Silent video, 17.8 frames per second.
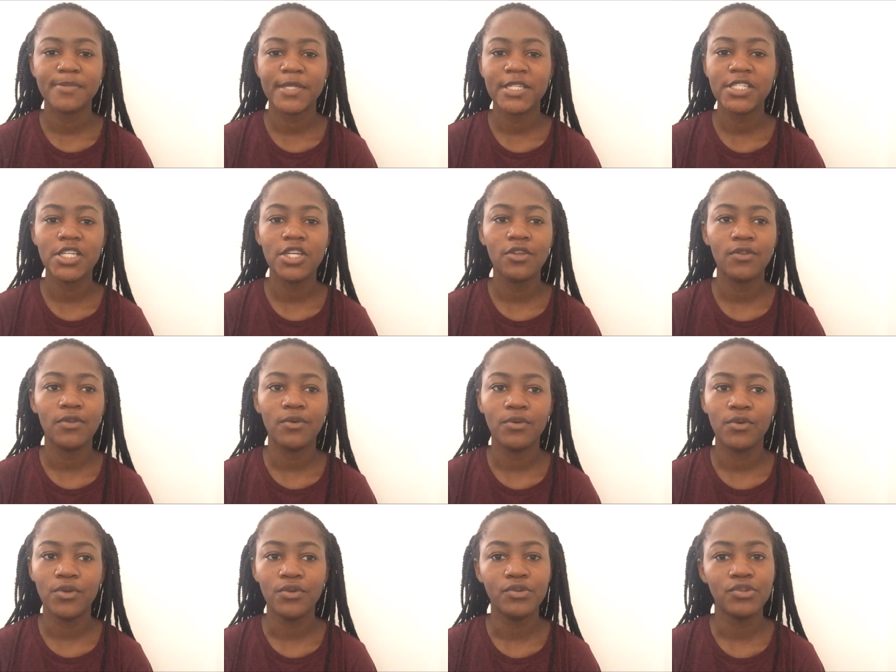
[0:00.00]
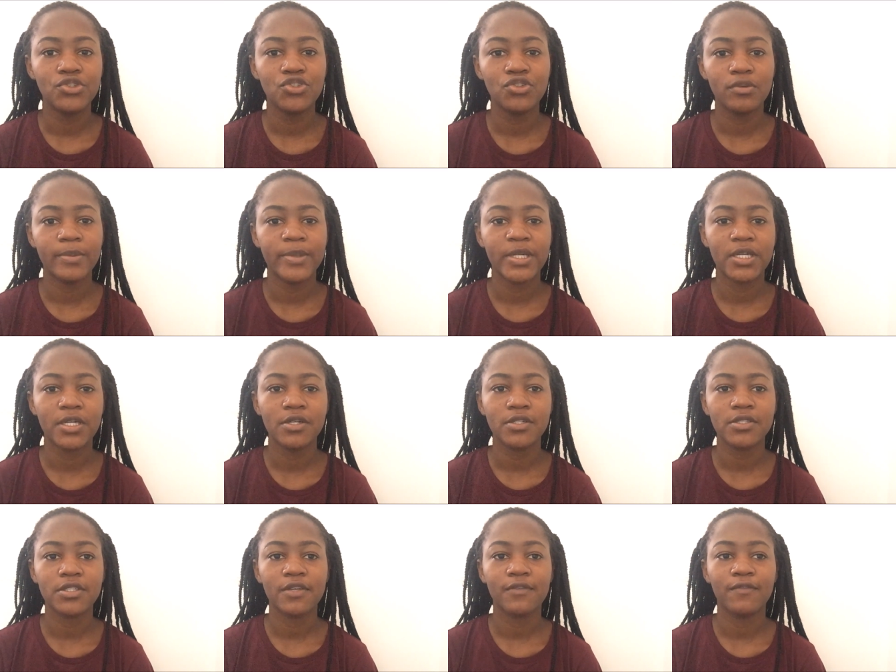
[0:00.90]
especially new
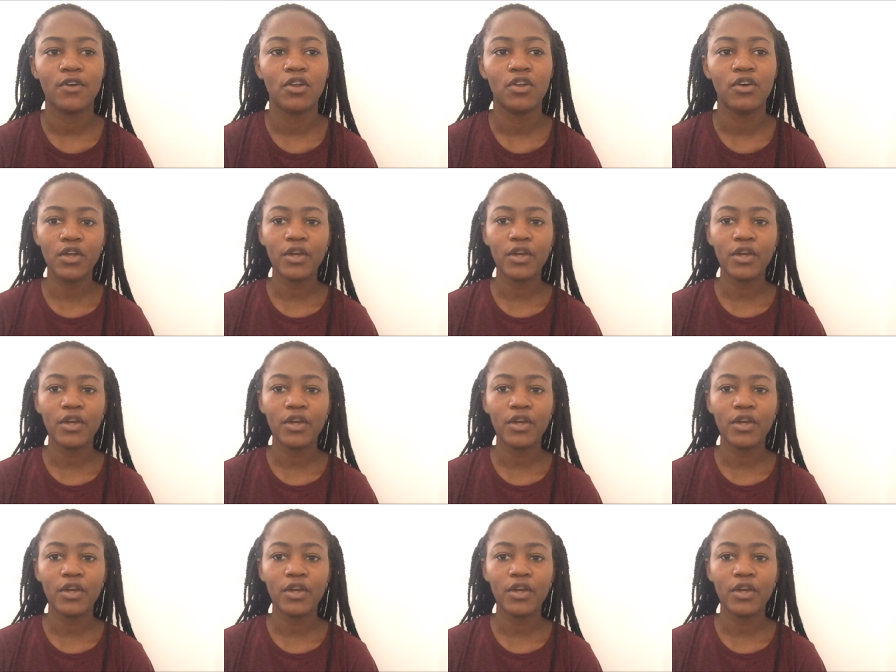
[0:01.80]
youtubers if you're